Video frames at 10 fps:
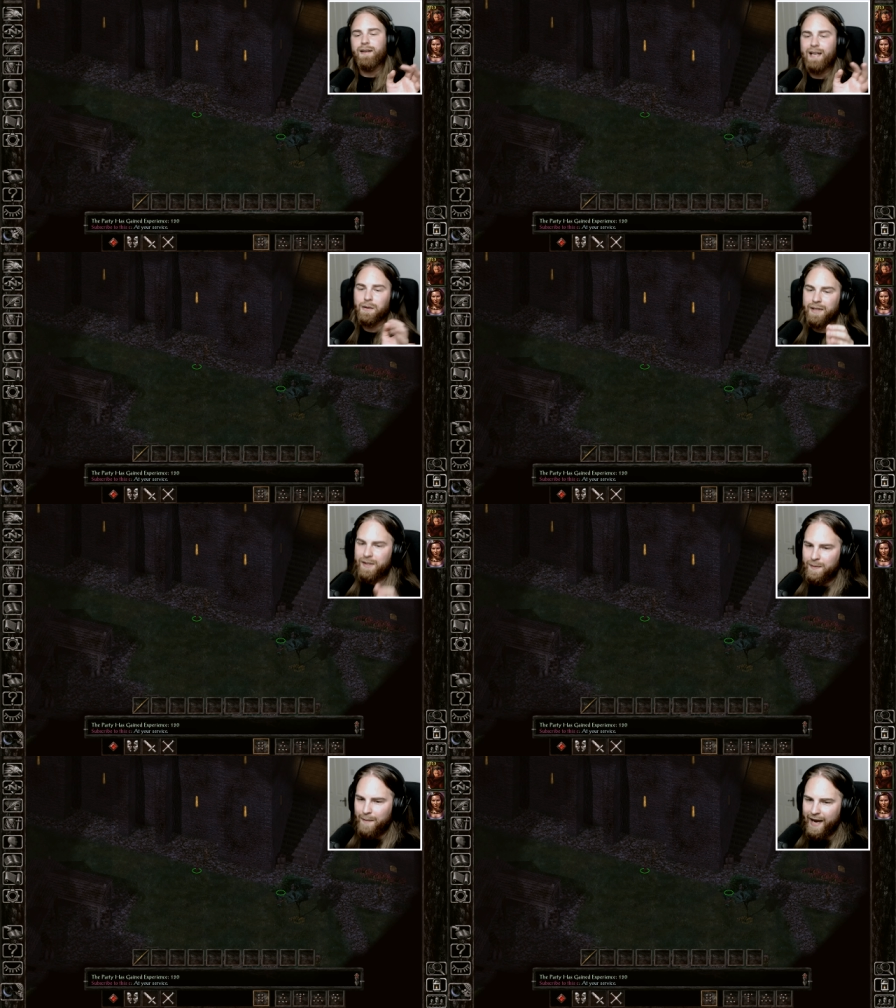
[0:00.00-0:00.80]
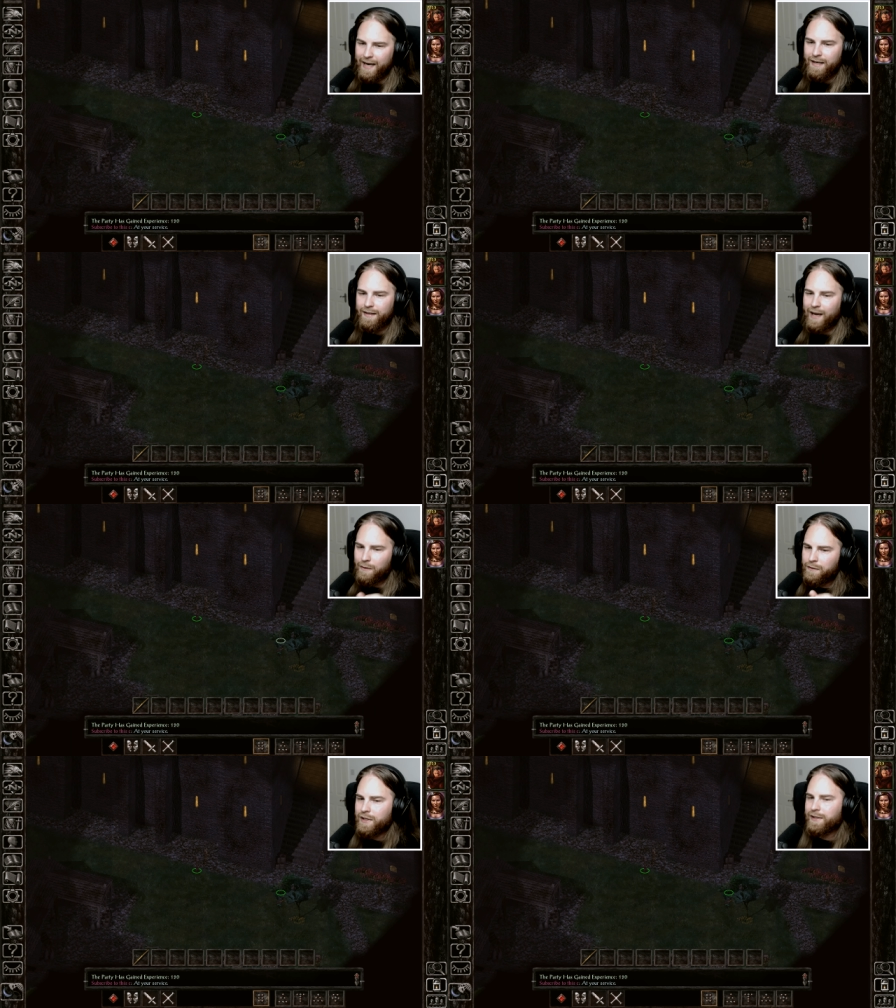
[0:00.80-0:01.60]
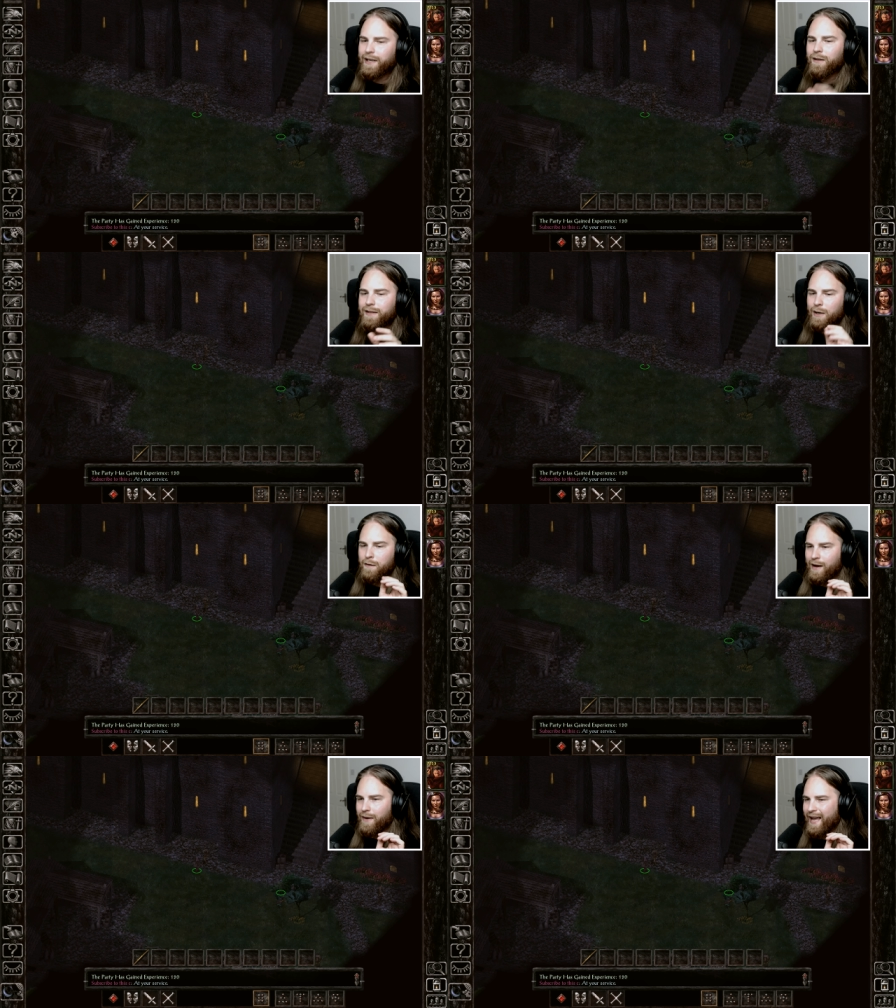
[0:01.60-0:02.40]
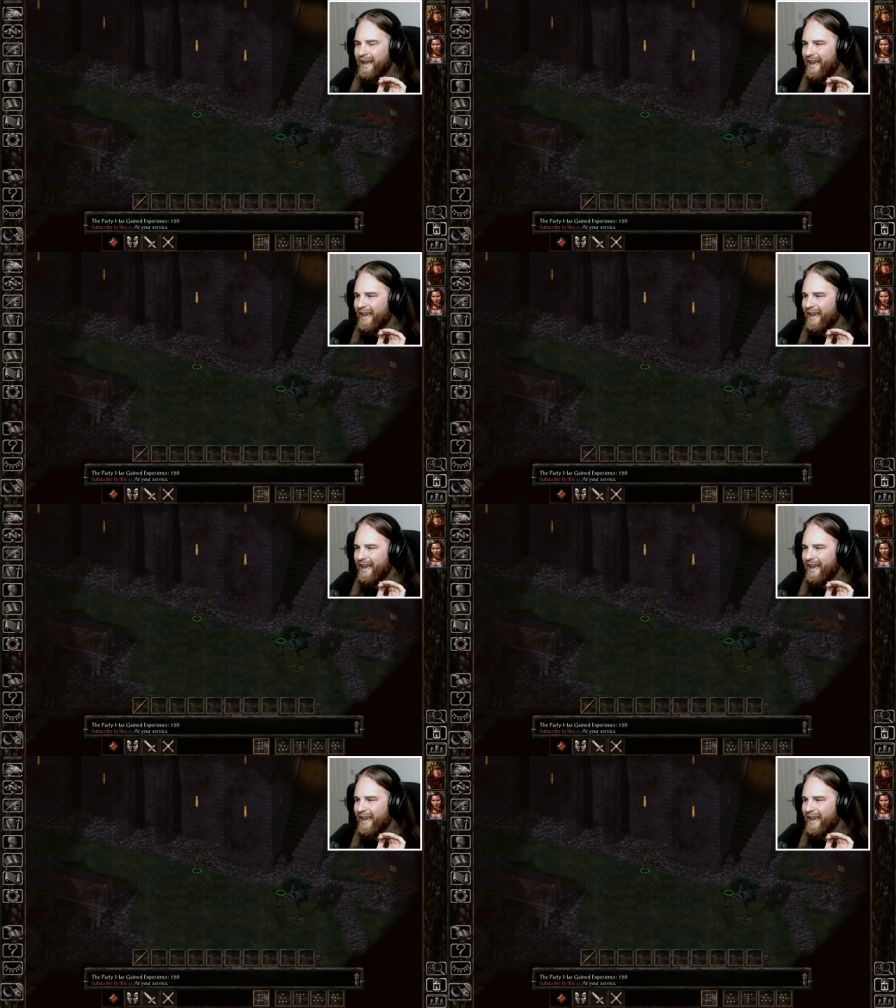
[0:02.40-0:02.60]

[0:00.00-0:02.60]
Now, this mage that we've just killed it without